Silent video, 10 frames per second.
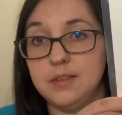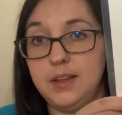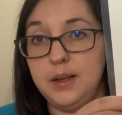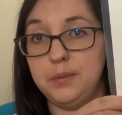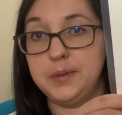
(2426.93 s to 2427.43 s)

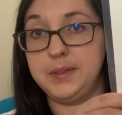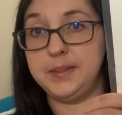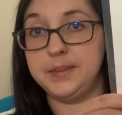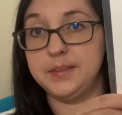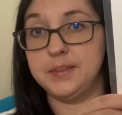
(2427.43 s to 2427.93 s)
That one.
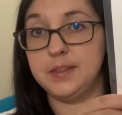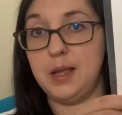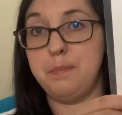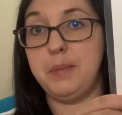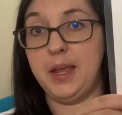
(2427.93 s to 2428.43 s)

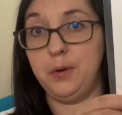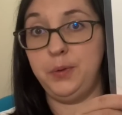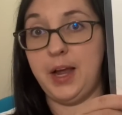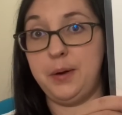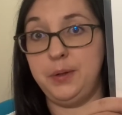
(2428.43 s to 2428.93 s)
That big old
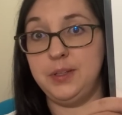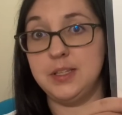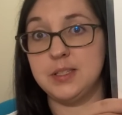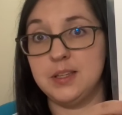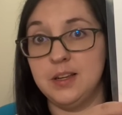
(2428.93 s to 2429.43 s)
owl
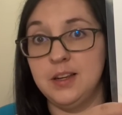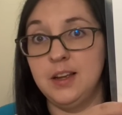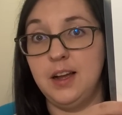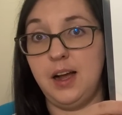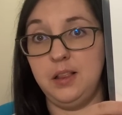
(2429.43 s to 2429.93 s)
is
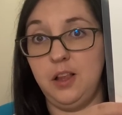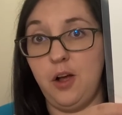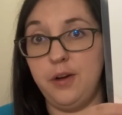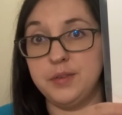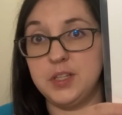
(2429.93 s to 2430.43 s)
a
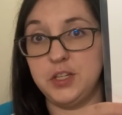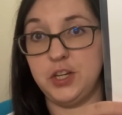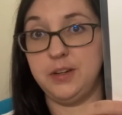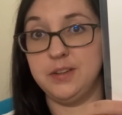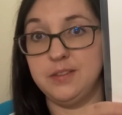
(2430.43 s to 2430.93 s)
lot of stitching.